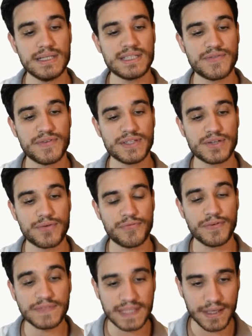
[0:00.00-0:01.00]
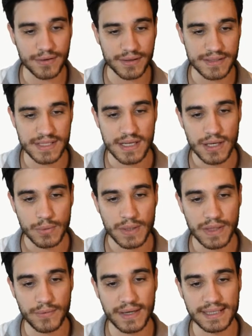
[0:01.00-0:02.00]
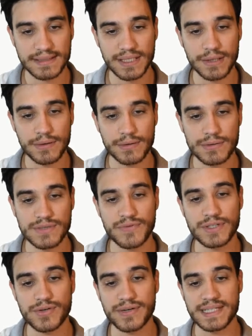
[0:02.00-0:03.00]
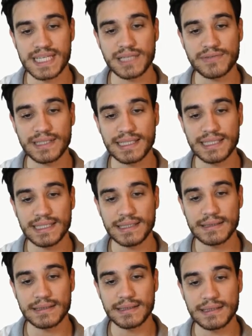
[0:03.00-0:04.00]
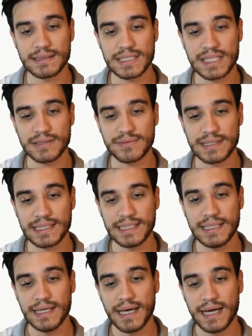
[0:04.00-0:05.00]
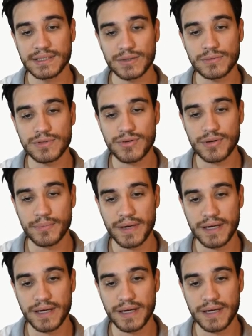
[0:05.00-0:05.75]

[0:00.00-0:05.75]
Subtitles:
feature 50 cards, with Awakened Heroes featuring Silvally and Ultra